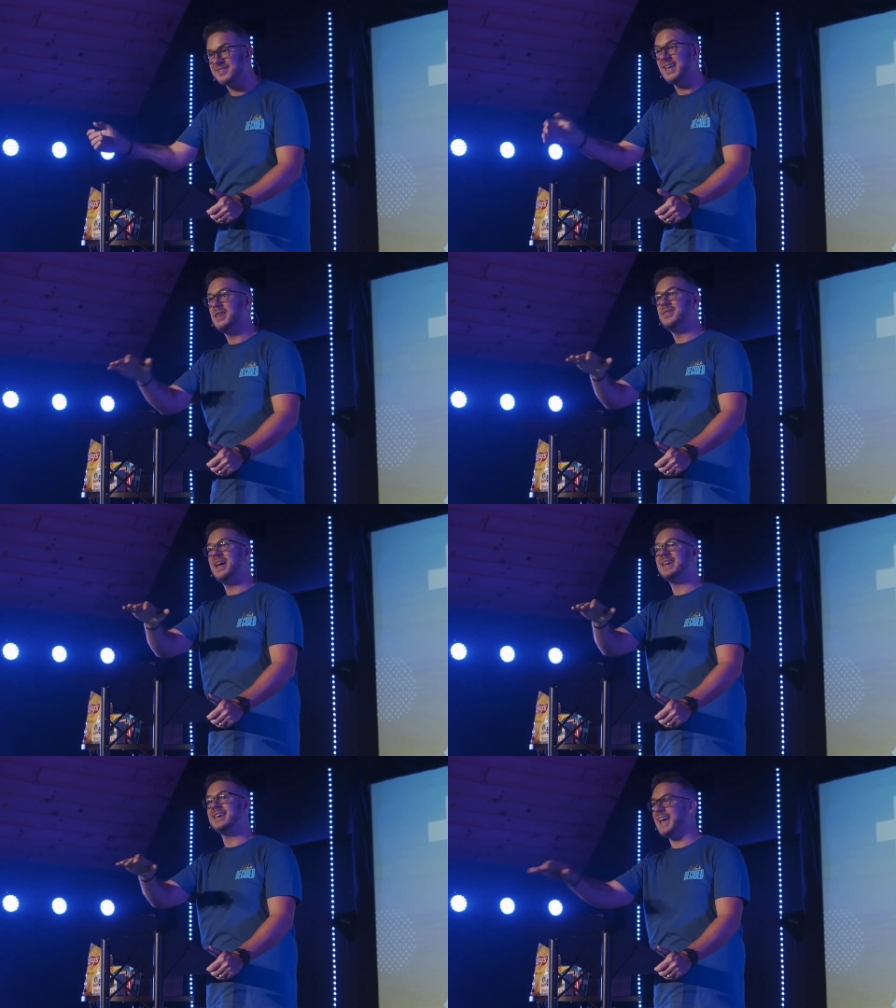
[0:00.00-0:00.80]

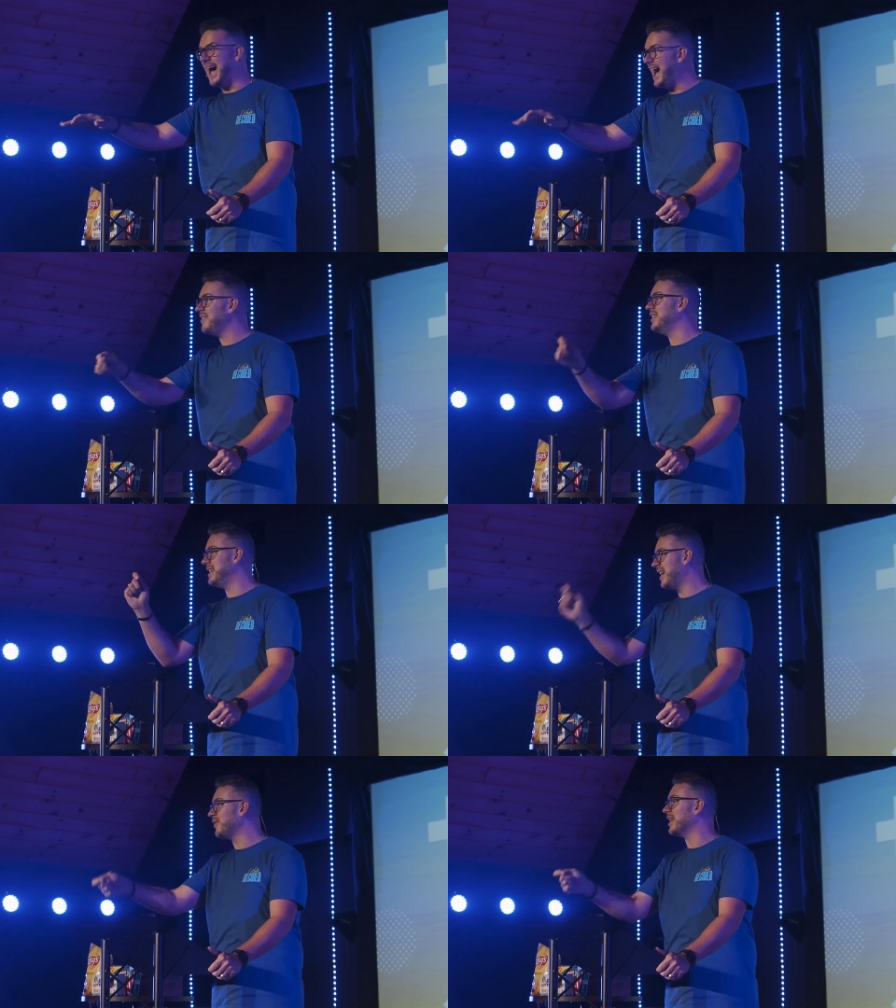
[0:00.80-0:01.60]
Thank God the
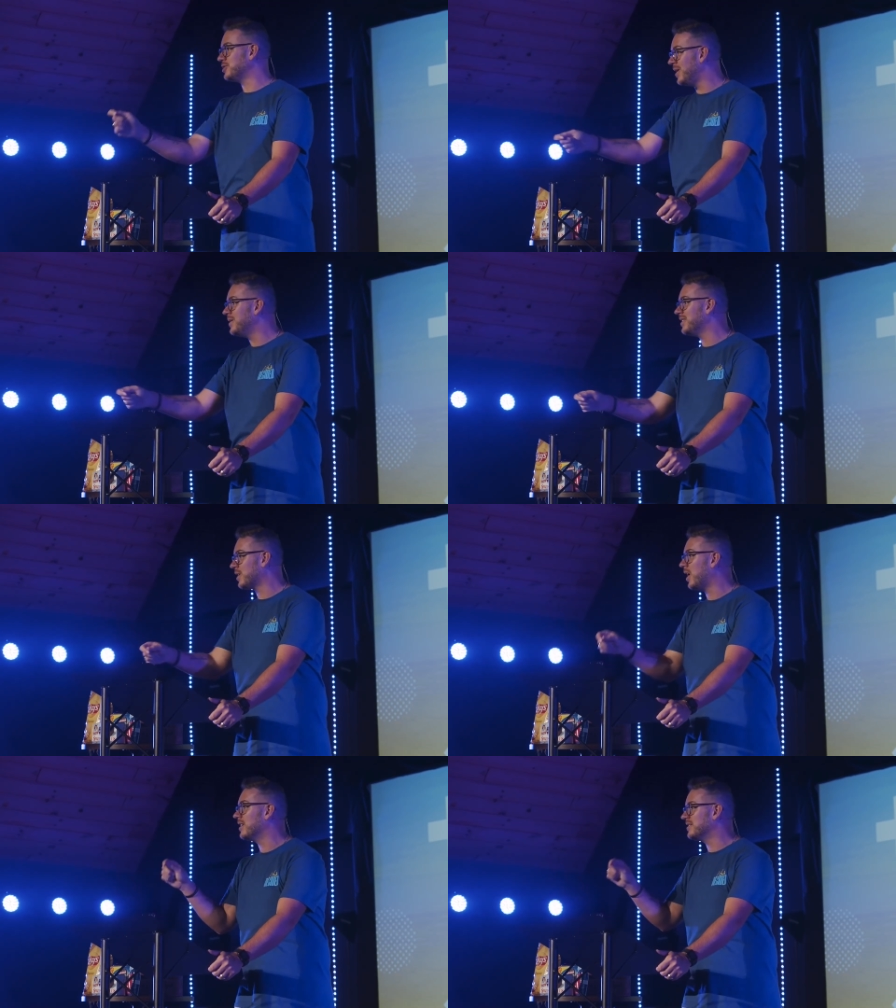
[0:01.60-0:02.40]
devil has showed his
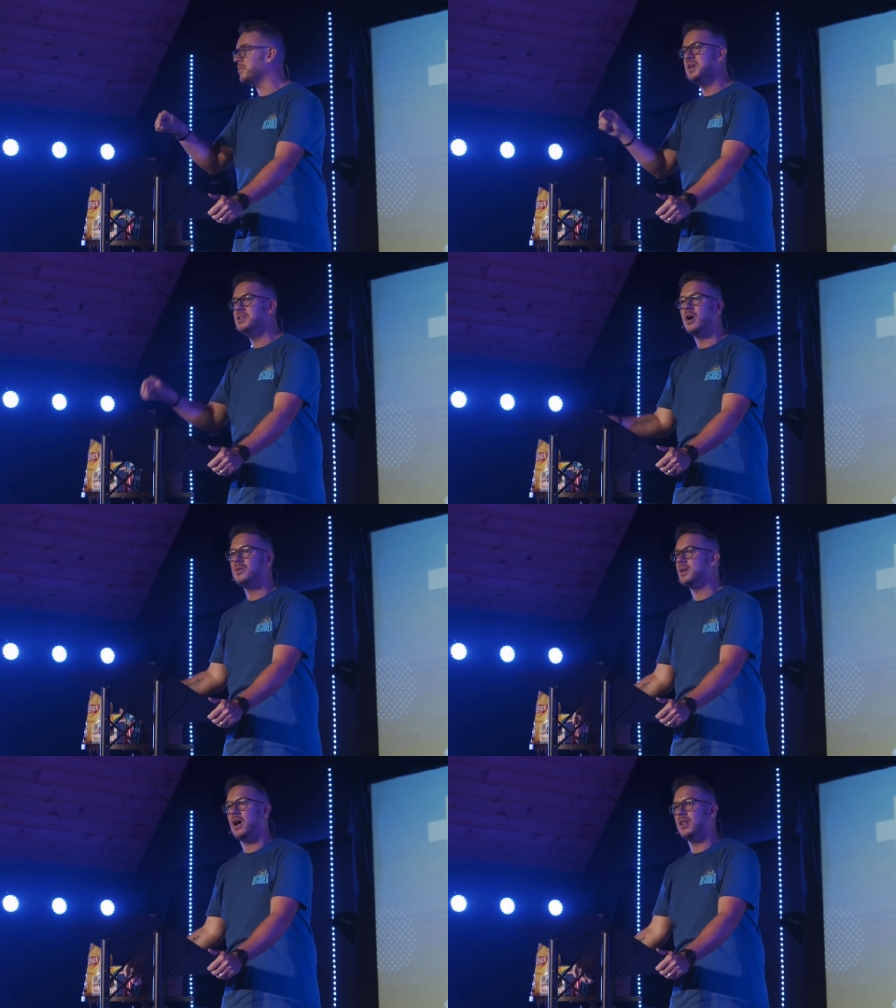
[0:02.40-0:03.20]
cards, and we know
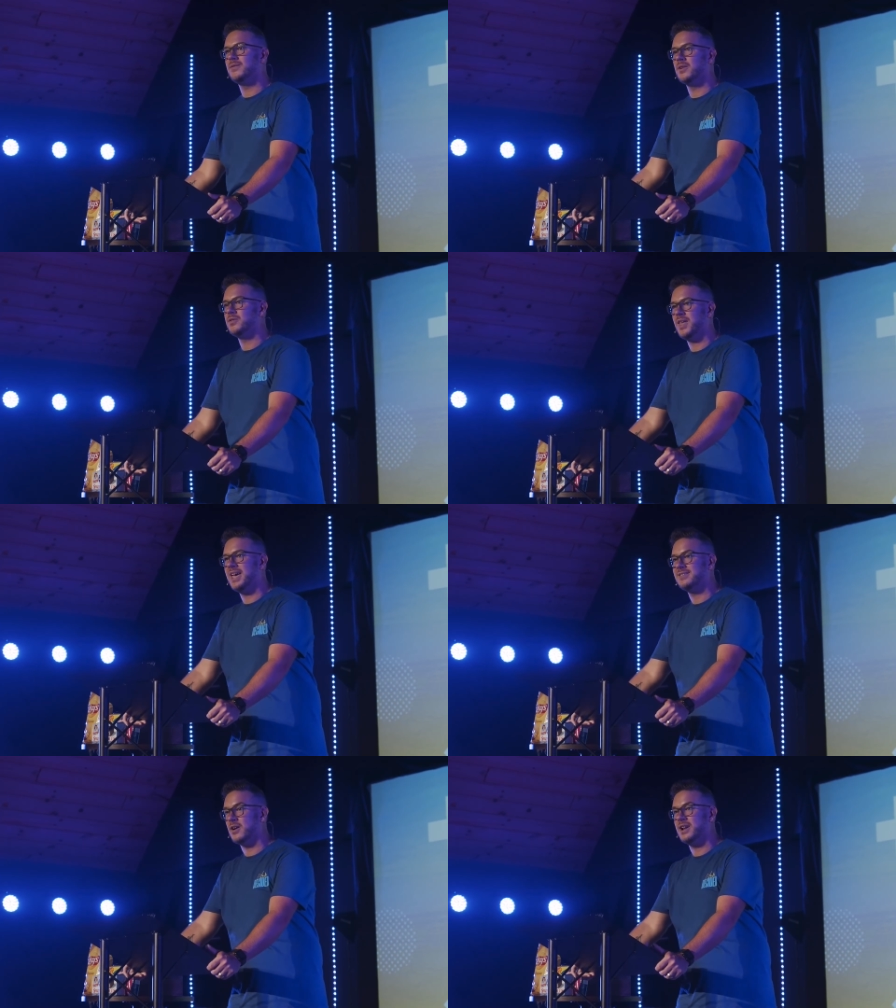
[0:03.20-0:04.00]
that all of those
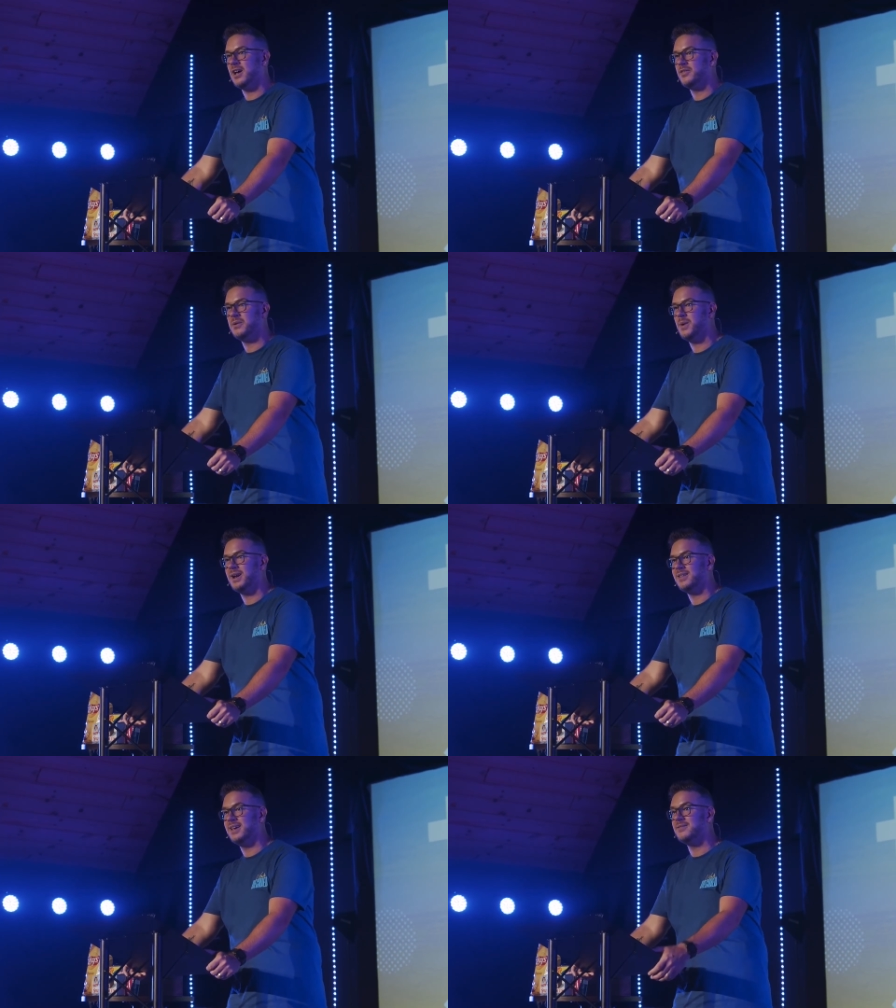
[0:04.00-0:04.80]
things aren't a healthy way to
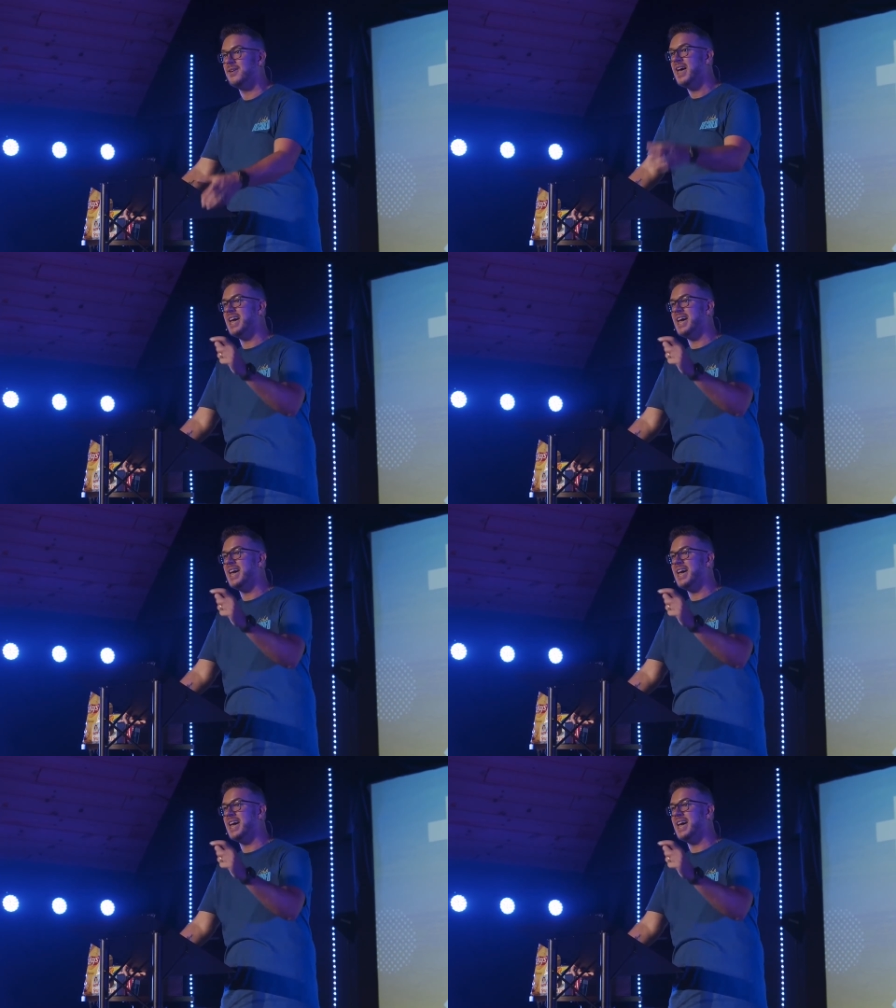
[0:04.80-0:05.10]
live.